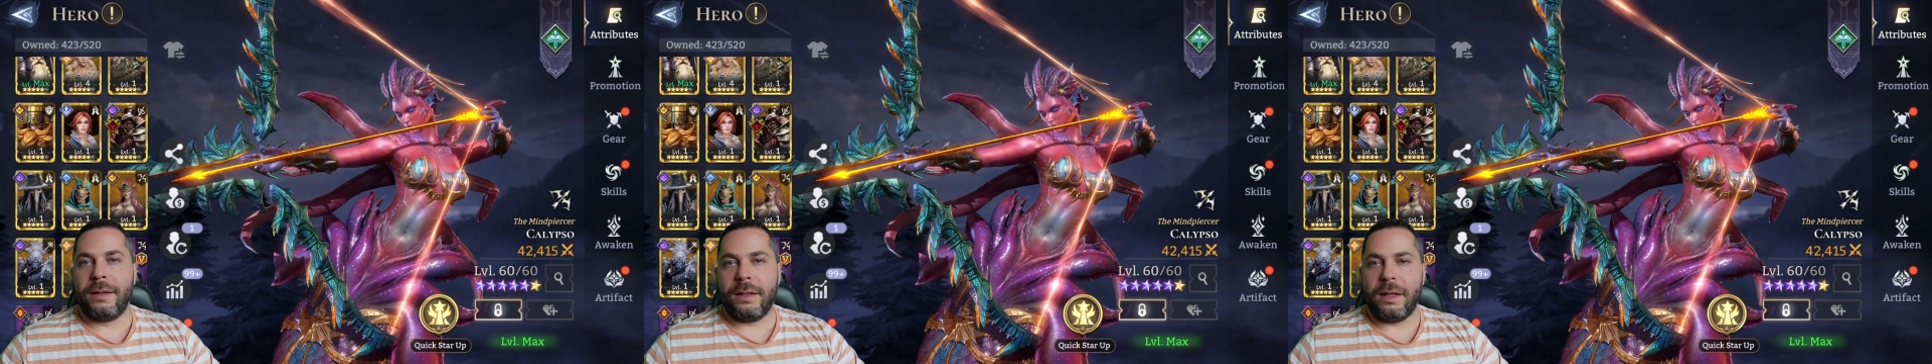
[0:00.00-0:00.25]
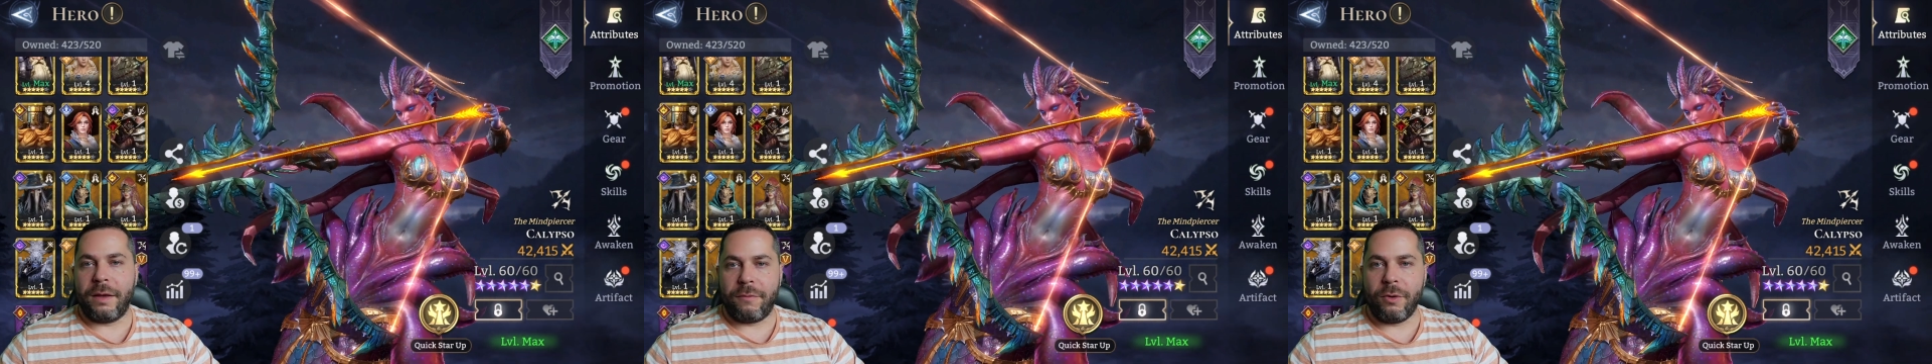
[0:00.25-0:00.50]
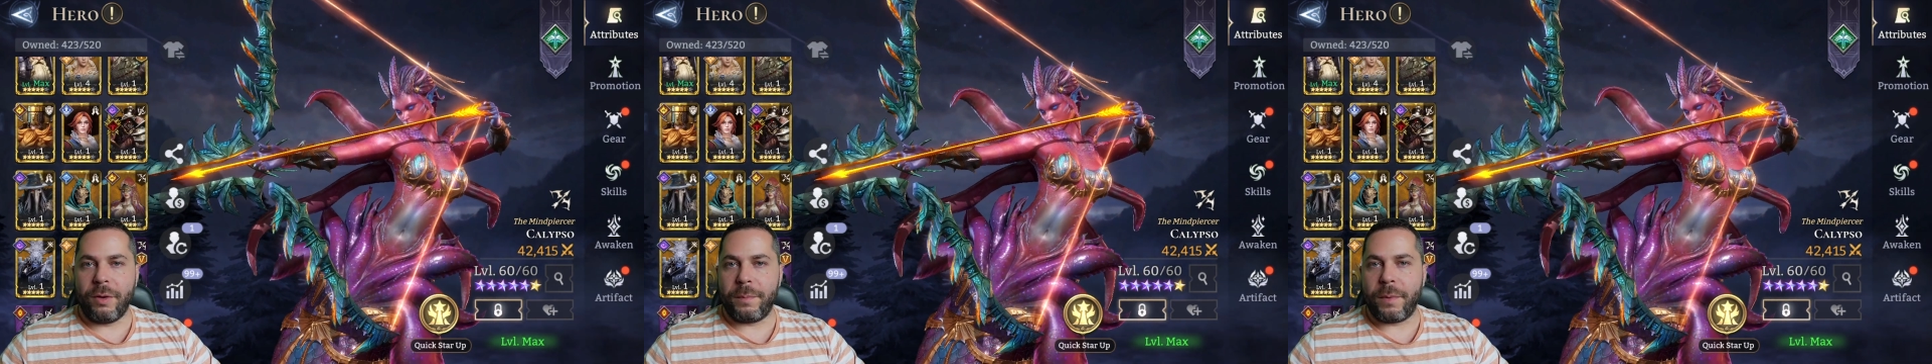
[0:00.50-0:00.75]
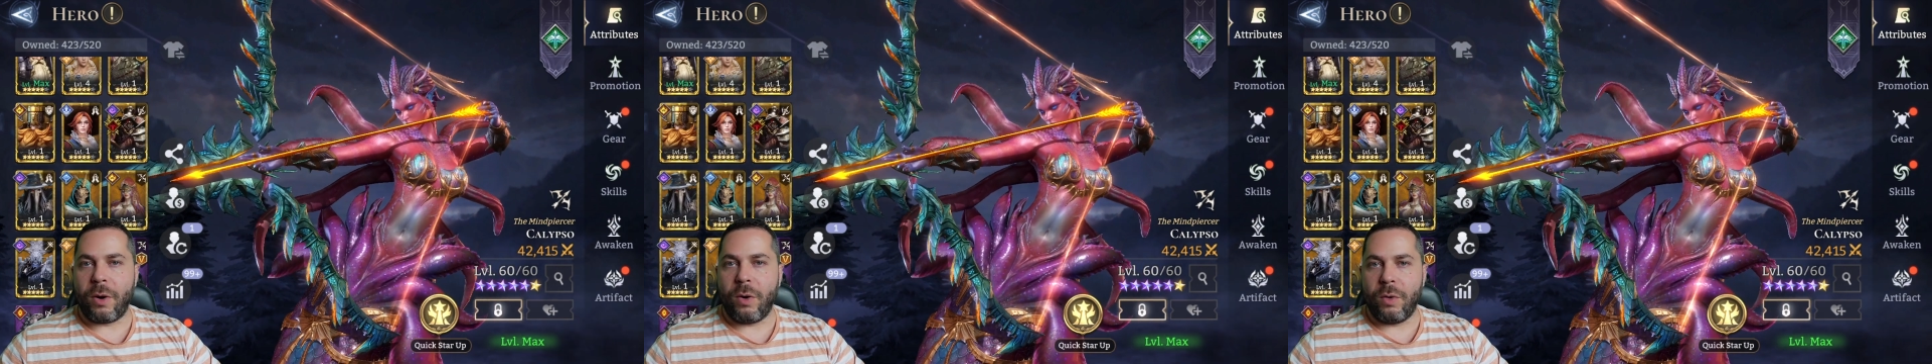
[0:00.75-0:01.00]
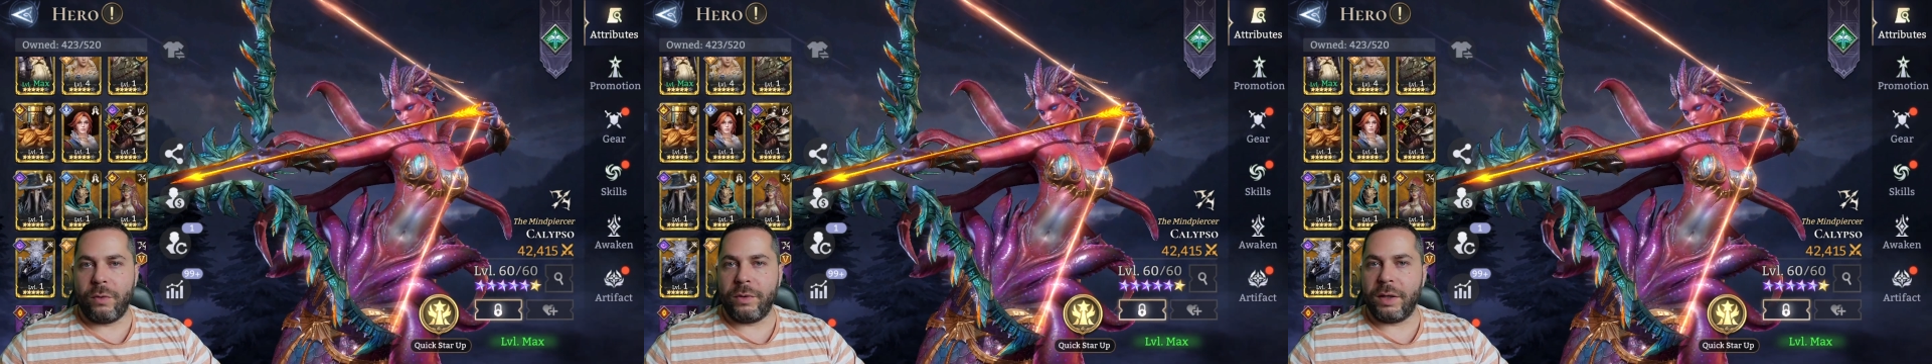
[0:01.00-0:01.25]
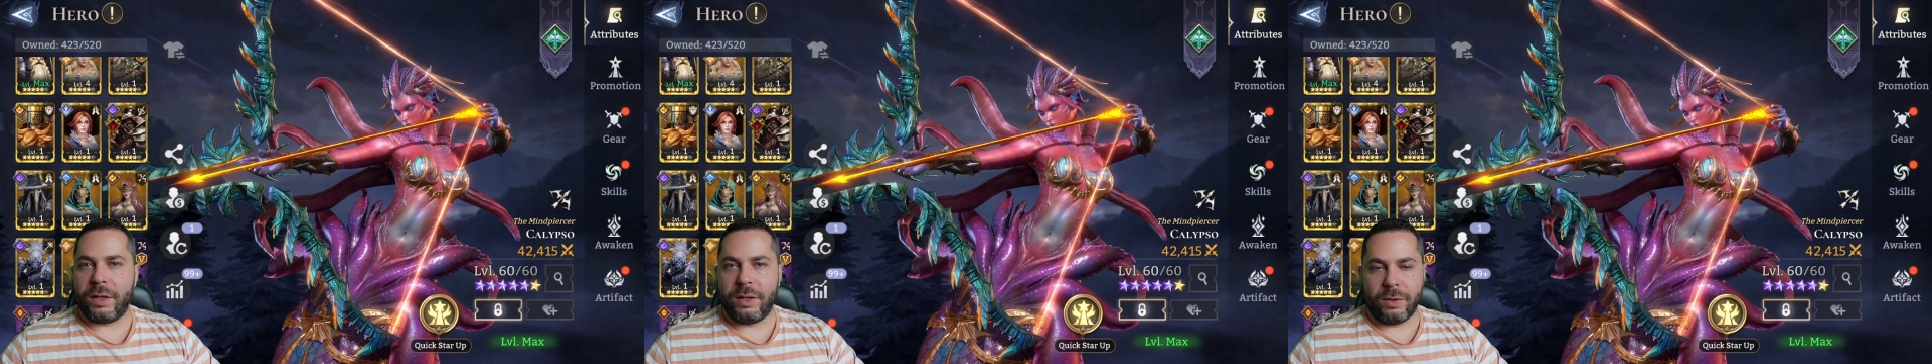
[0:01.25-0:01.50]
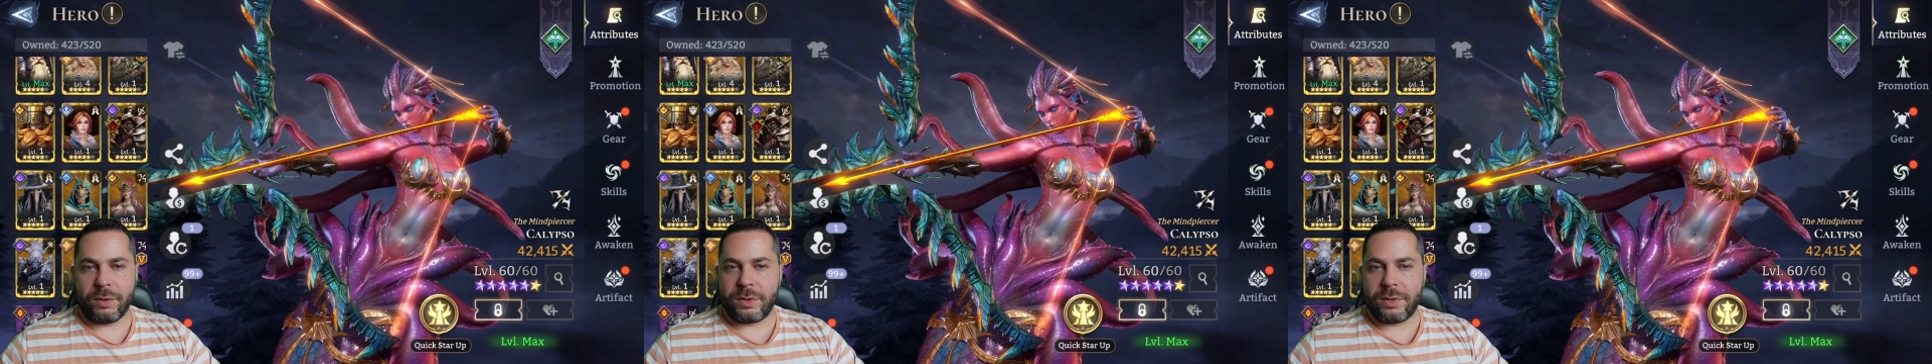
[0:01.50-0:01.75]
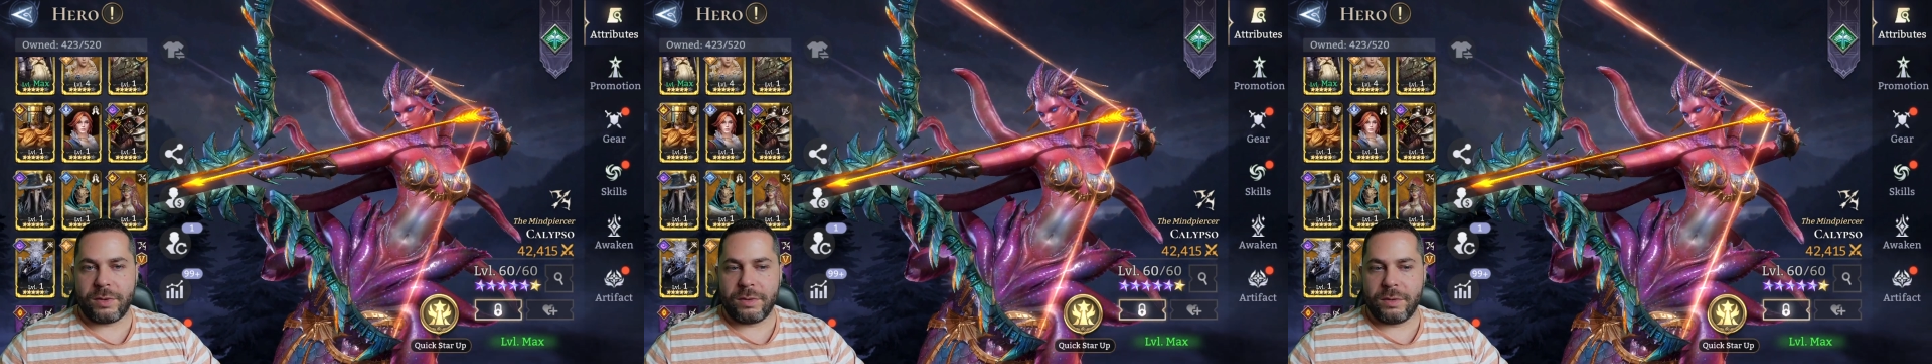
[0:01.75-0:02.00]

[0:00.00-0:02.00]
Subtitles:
level up all the heroes.